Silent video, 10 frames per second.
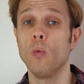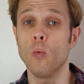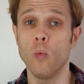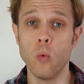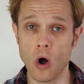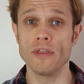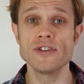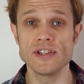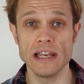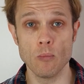what the
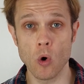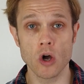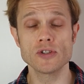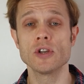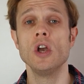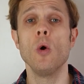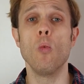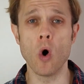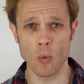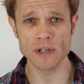scene was,
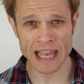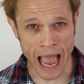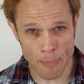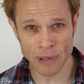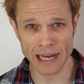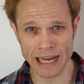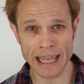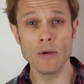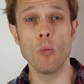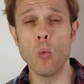what was happening in
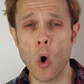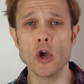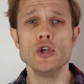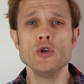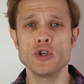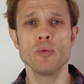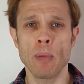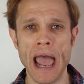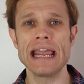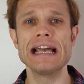it, what you should
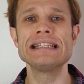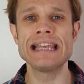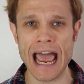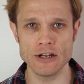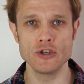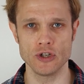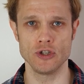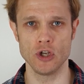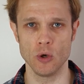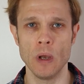pay attention
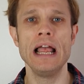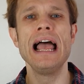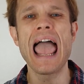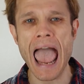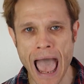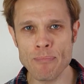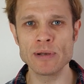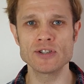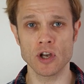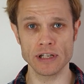to.
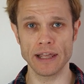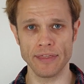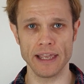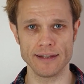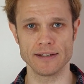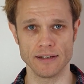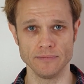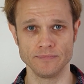Episodic theatre.